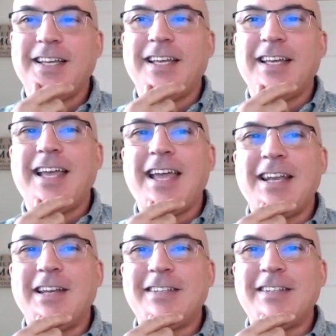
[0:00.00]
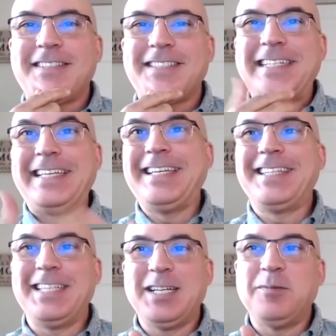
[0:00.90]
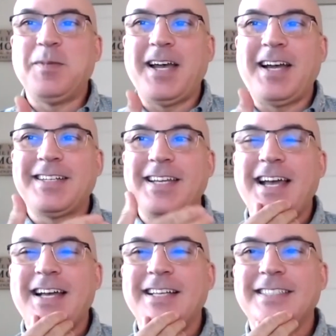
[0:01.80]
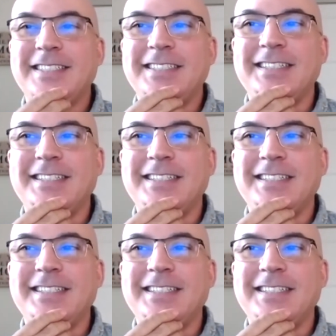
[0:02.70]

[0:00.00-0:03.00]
and seeing the impact it has,